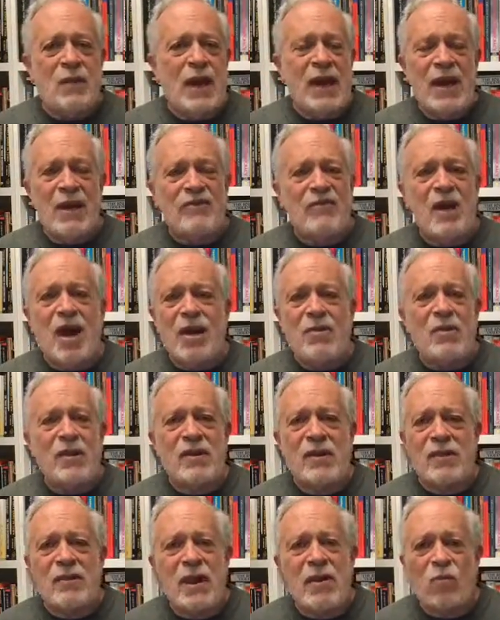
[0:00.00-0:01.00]
if not
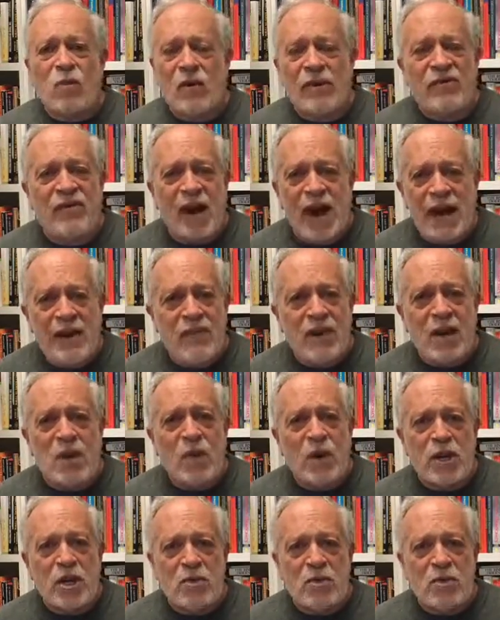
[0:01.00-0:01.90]
reviving what